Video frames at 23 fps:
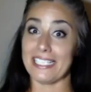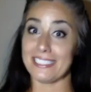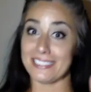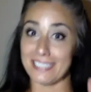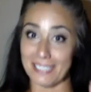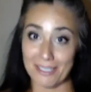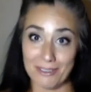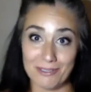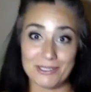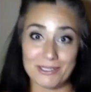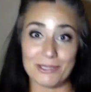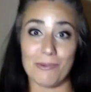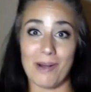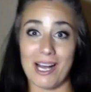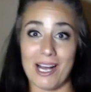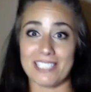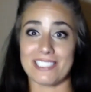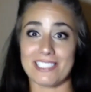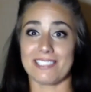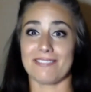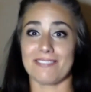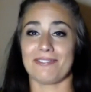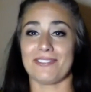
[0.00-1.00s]
don't
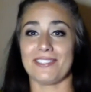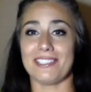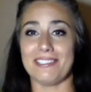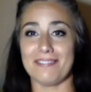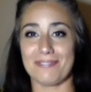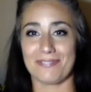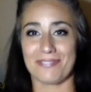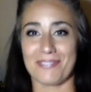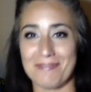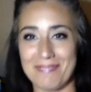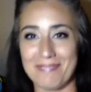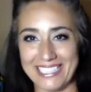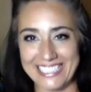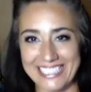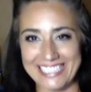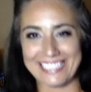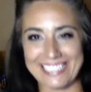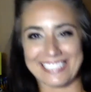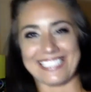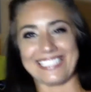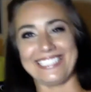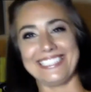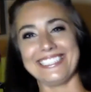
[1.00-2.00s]
watch it for
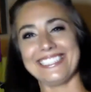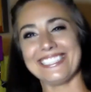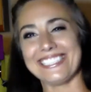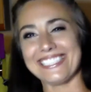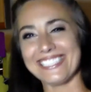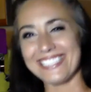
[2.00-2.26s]
information.